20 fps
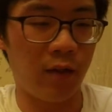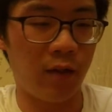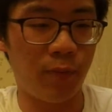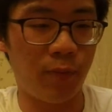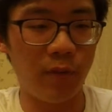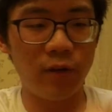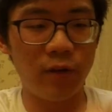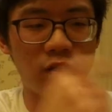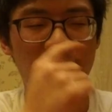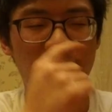It's
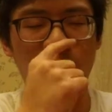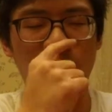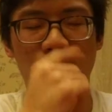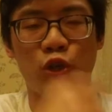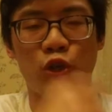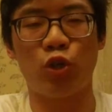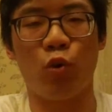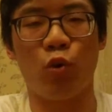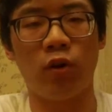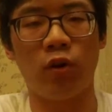pretty much like
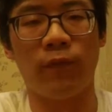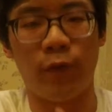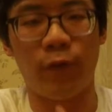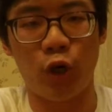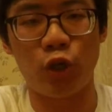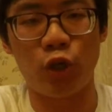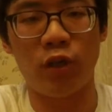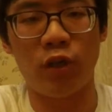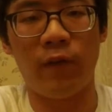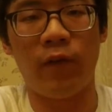their shorter
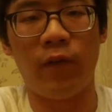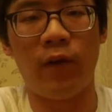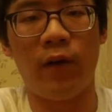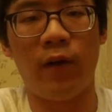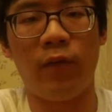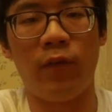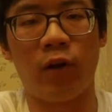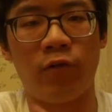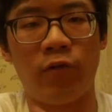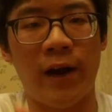version
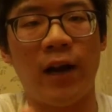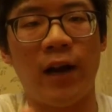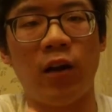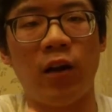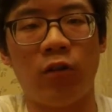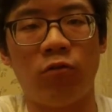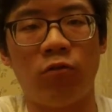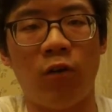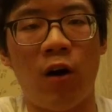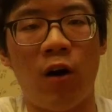of the crack
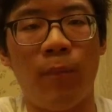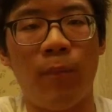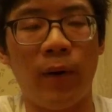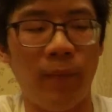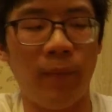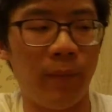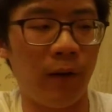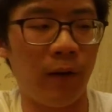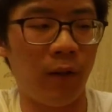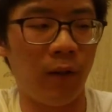and crawl,
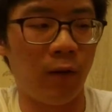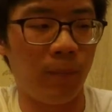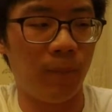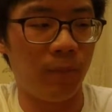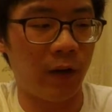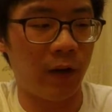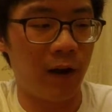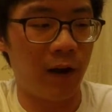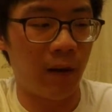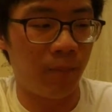but maybe a
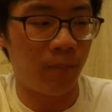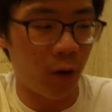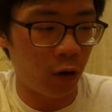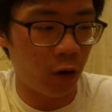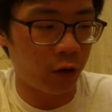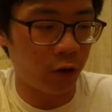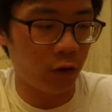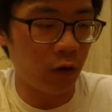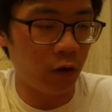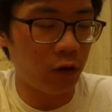little kind of
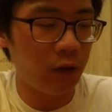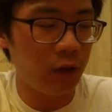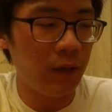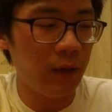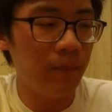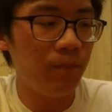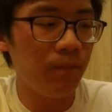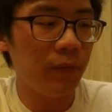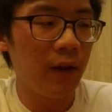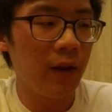bulkier
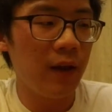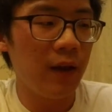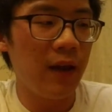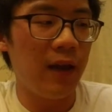looking.